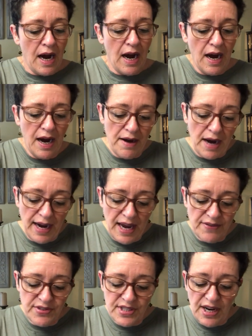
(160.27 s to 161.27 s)
I
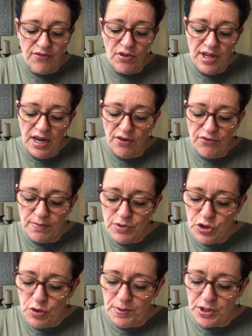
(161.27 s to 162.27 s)
have several here from
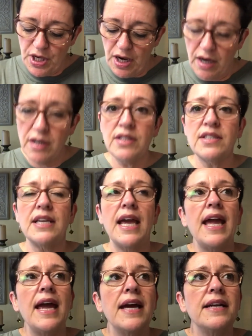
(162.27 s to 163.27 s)
Super Tarts,
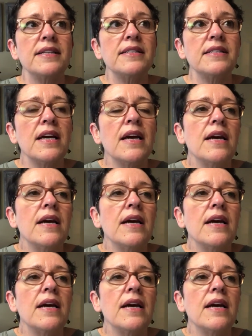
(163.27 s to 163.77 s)
and